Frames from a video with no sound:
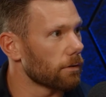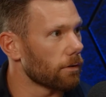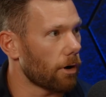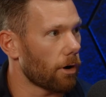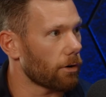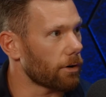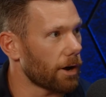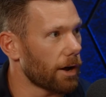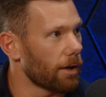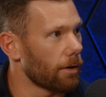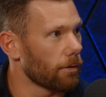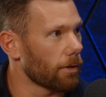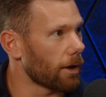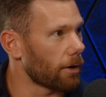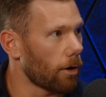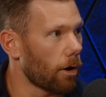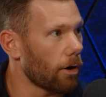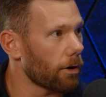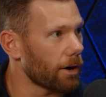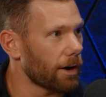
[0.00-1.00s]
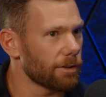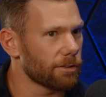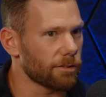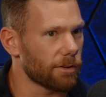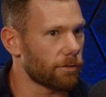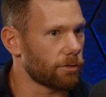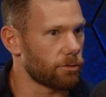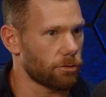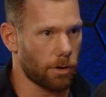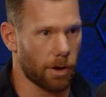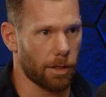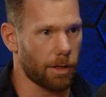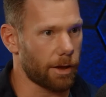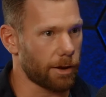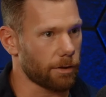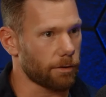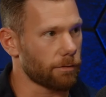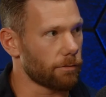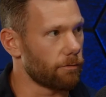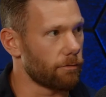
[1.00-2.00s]
all kinds of stuff. So
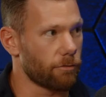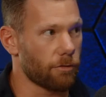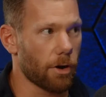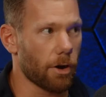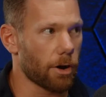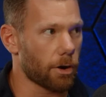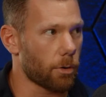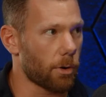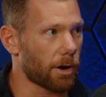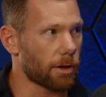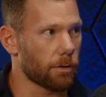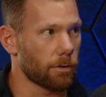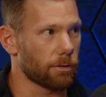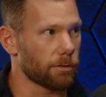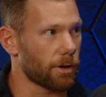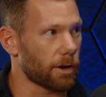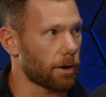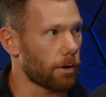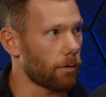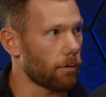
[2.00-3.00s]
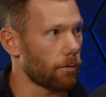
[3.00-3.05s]
I very quickly was like,